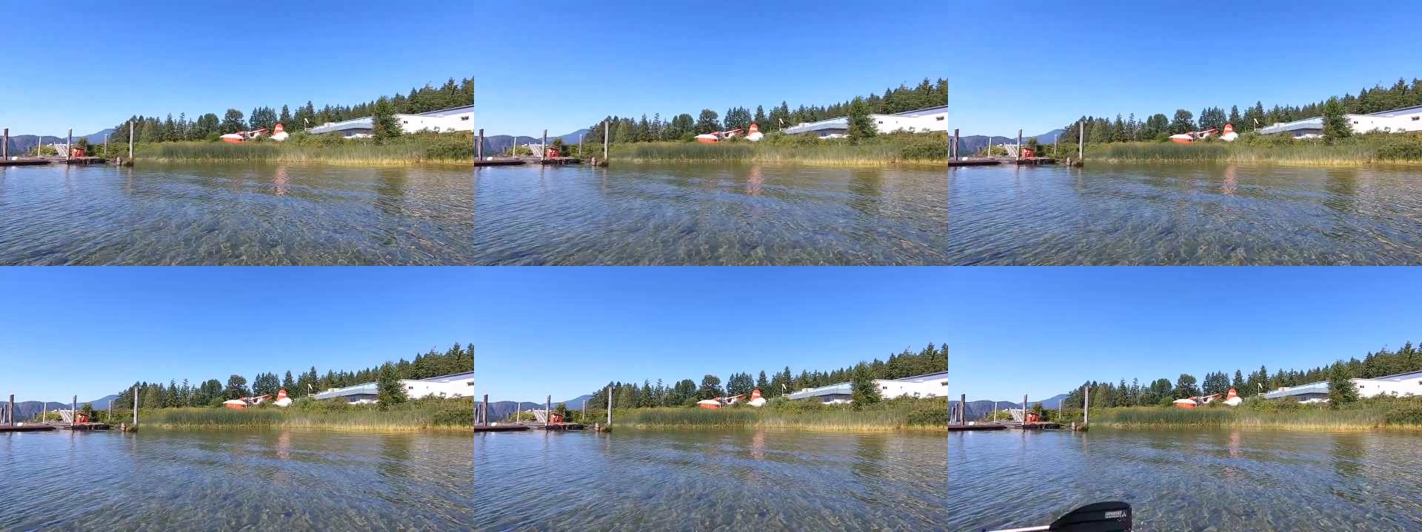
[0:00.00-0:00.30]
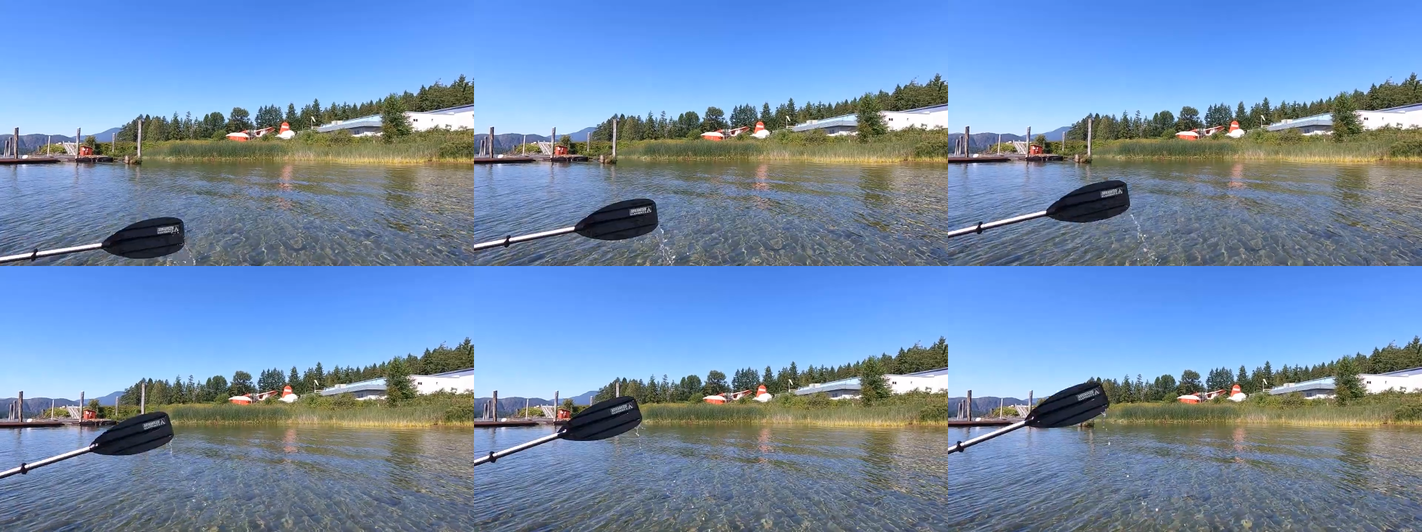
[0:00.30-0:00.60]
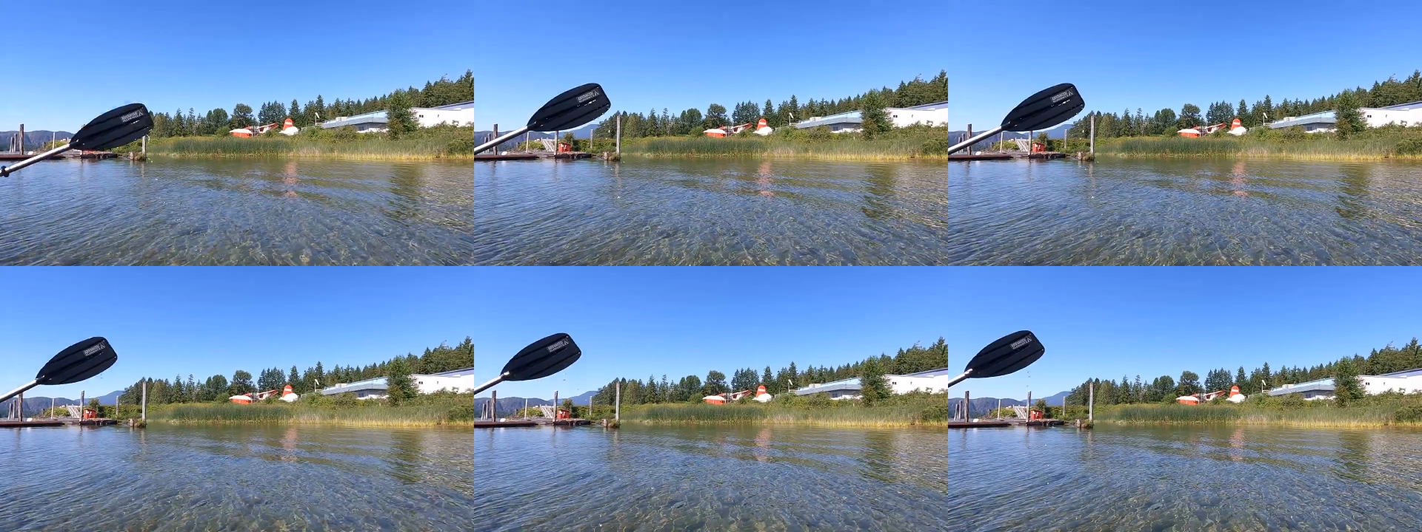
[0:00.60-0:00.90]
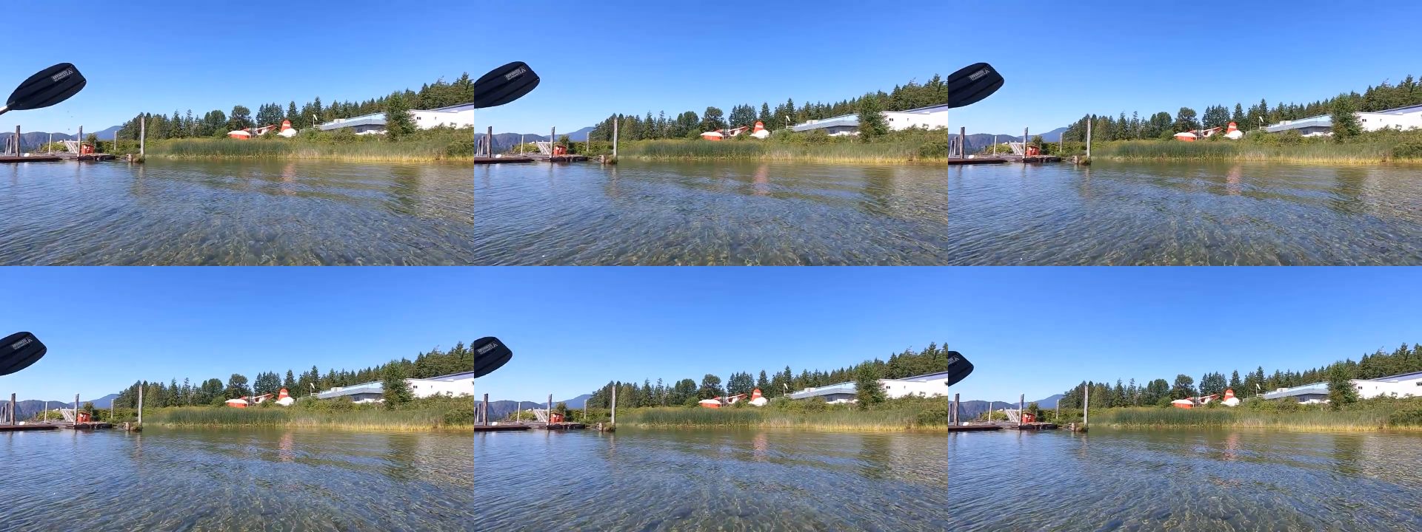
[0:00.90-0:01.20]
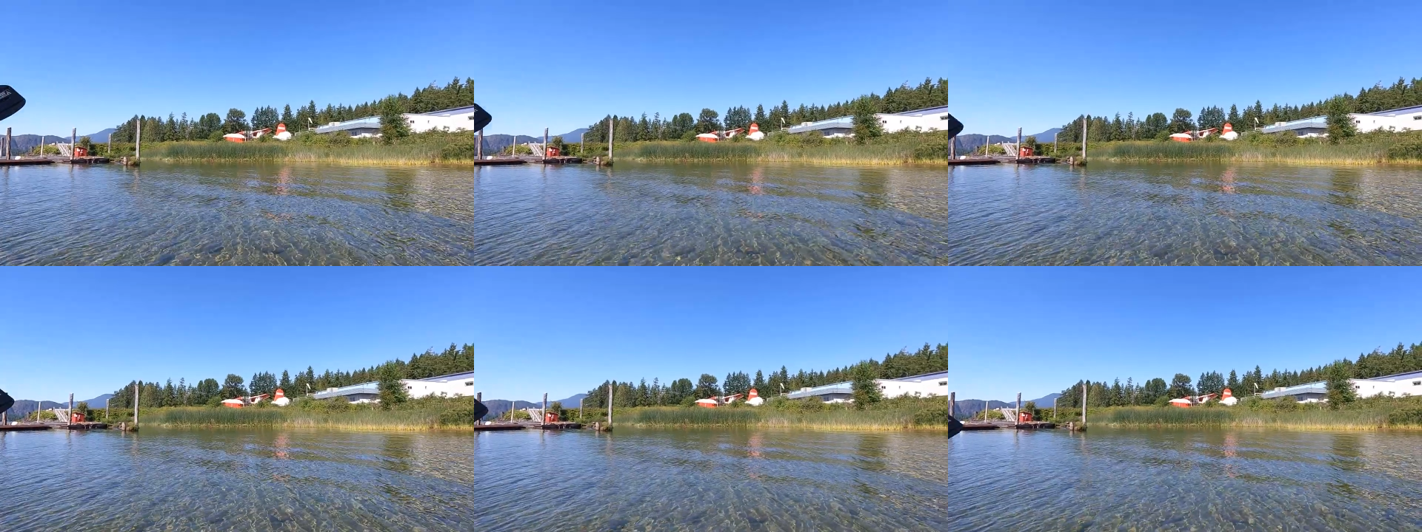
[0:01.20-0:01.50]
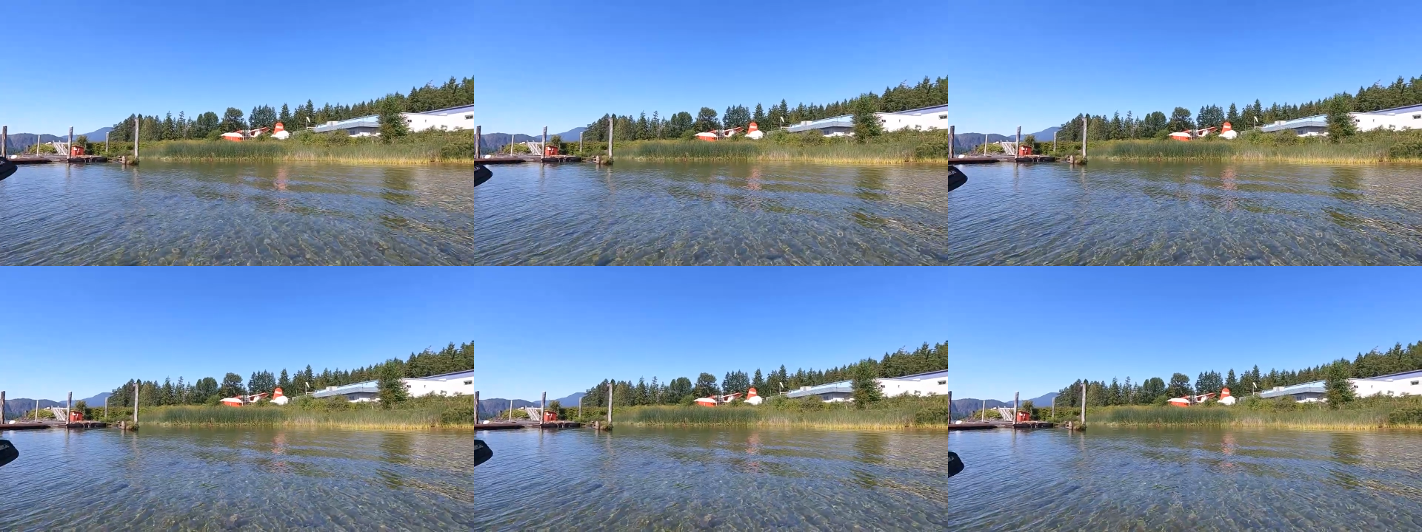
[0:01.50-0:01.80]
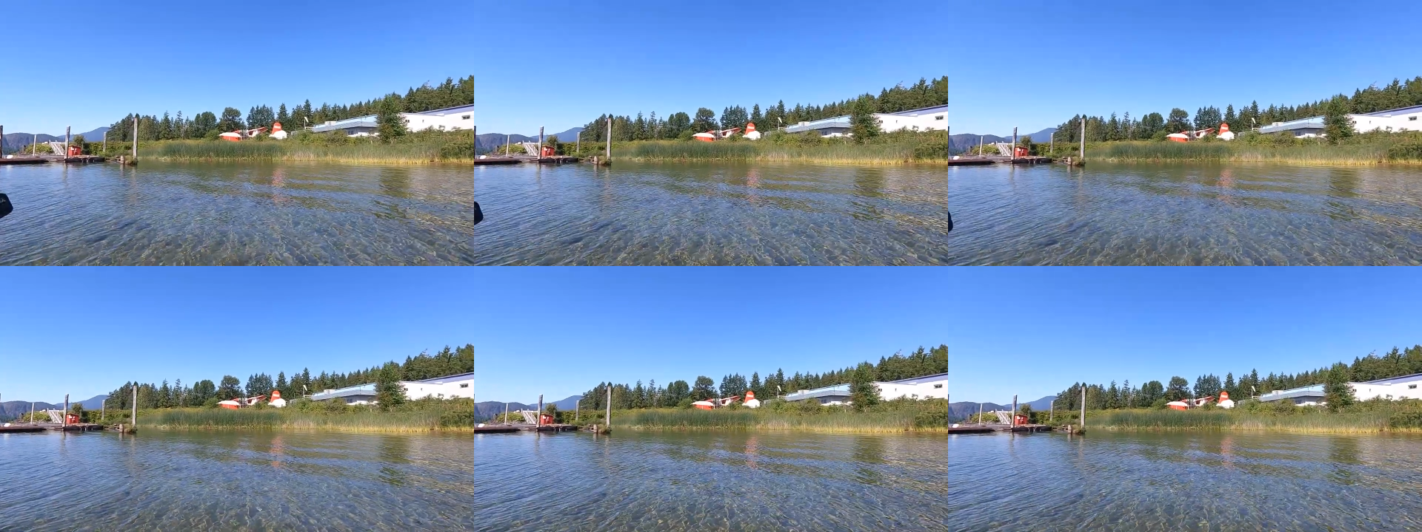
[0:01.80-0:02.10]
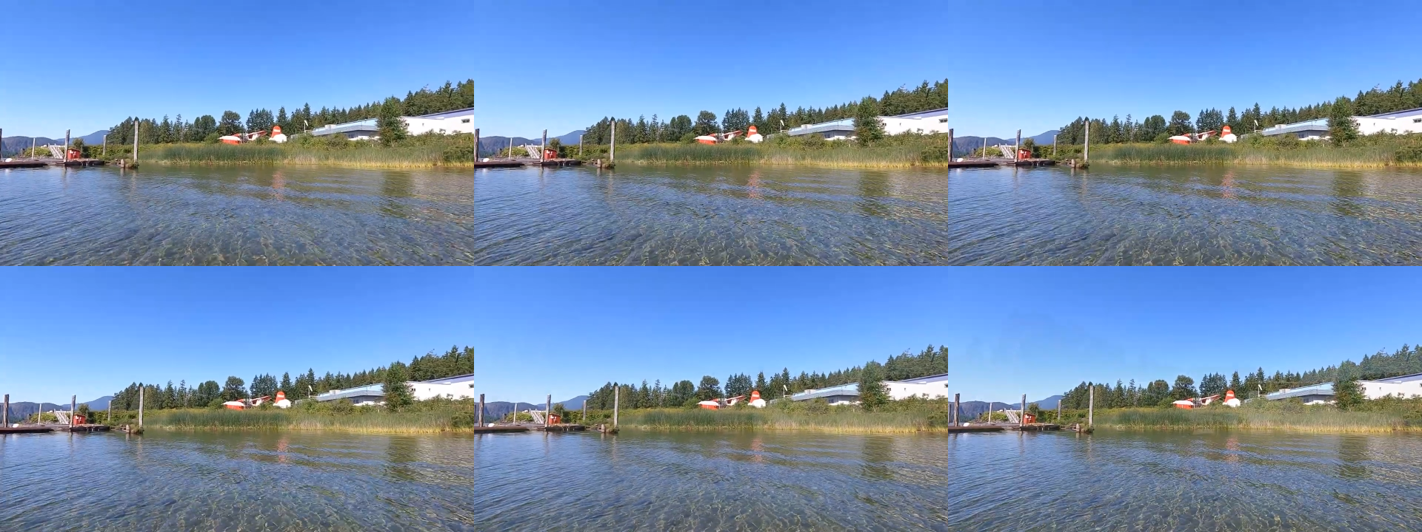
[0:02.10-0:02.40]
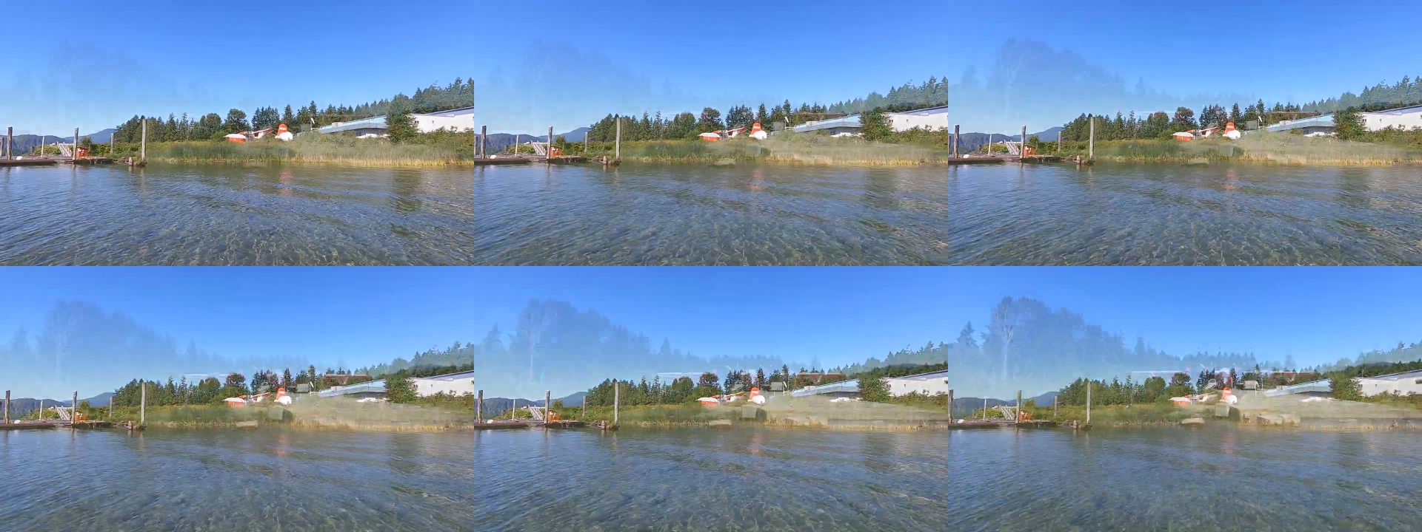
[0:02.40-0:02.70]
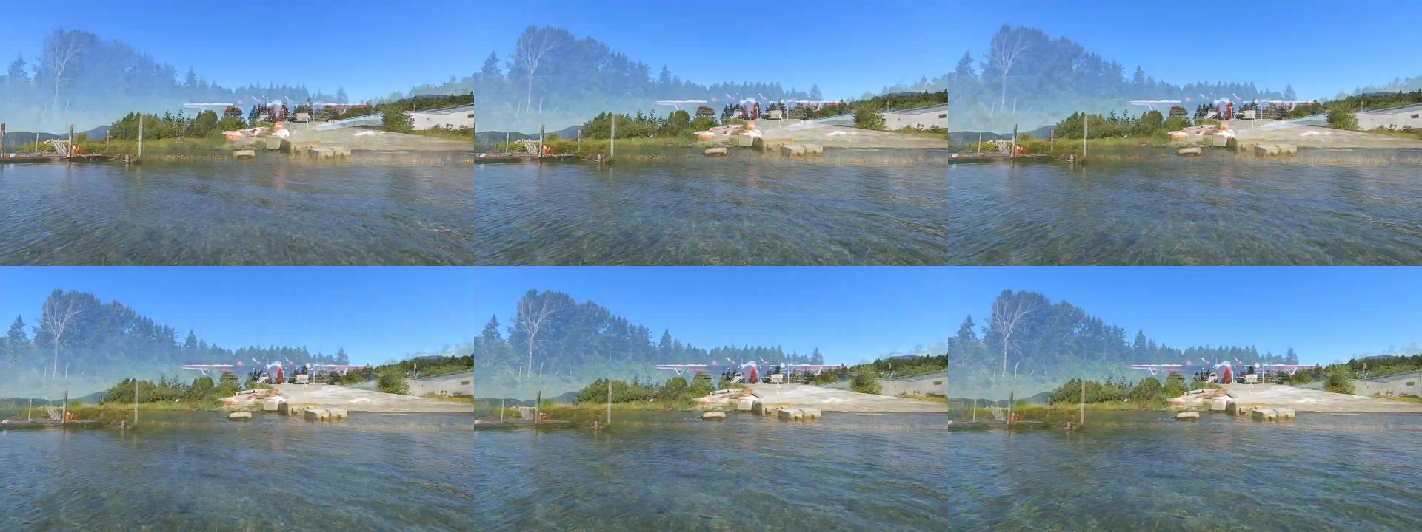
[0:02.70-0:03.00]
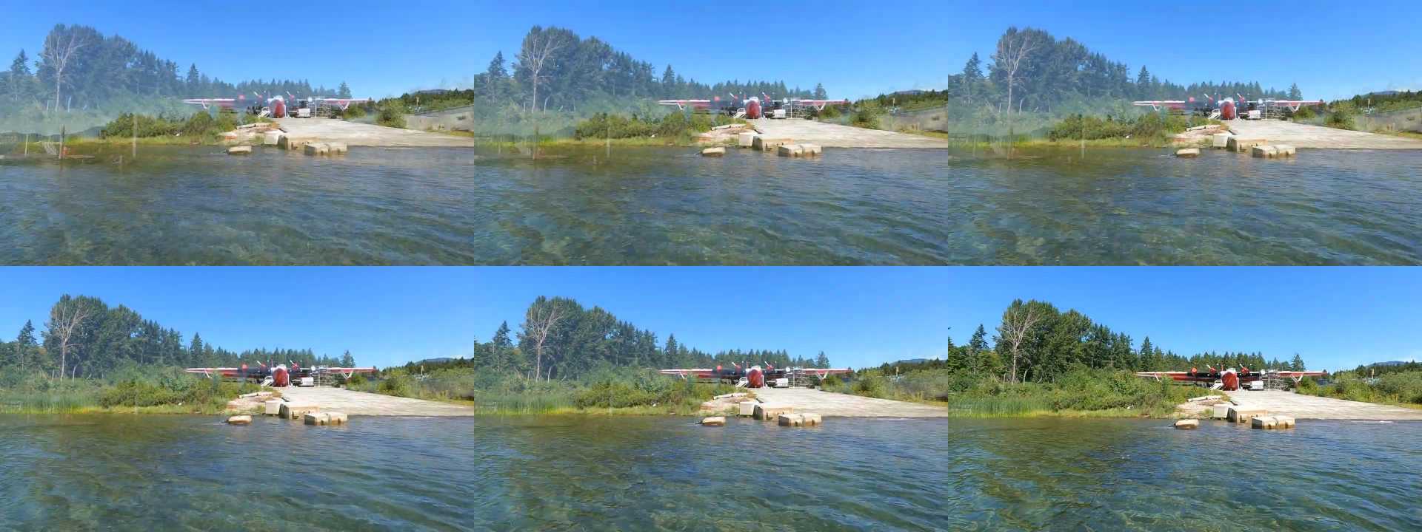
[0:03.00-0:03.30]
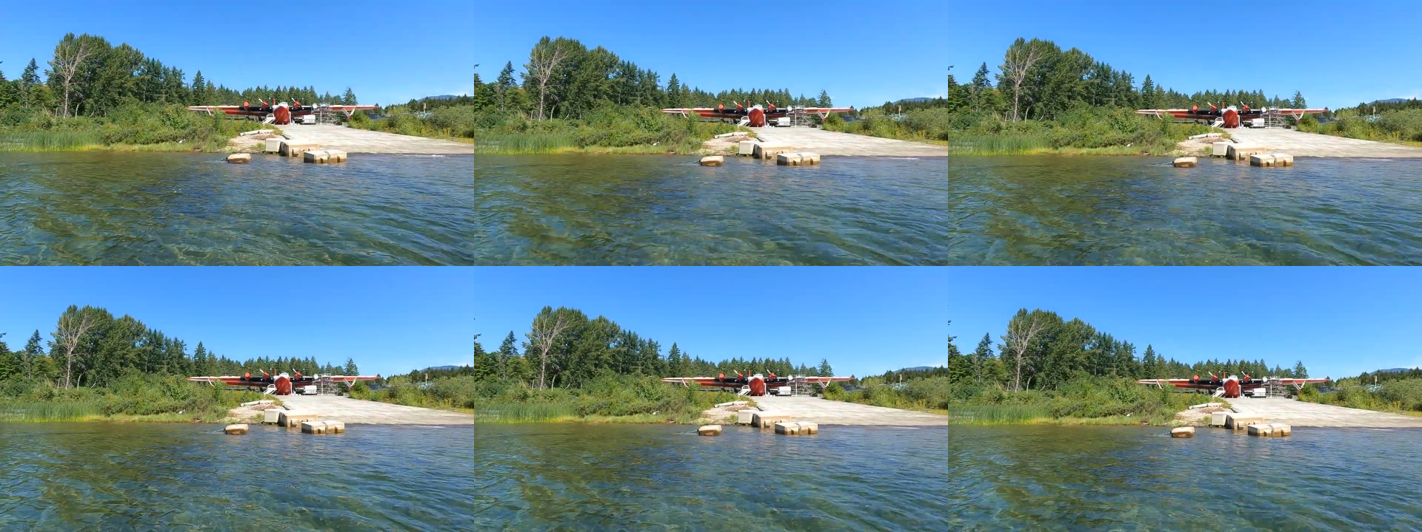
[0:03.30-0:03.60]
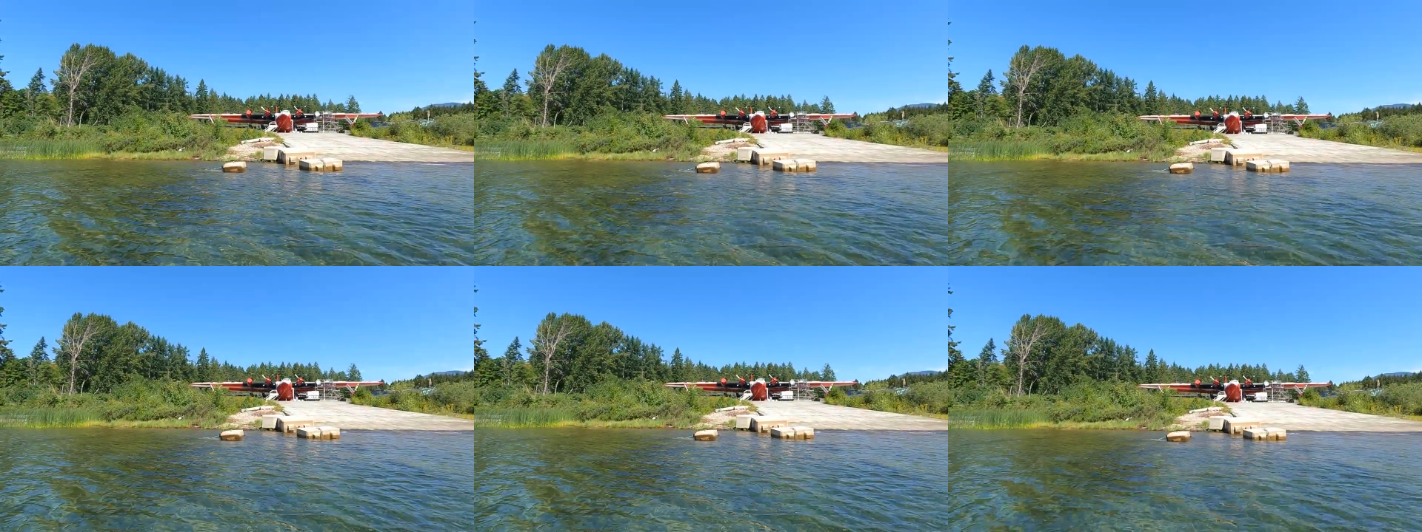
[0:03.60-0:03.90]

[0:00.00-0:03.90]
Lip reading: (no speaker visible)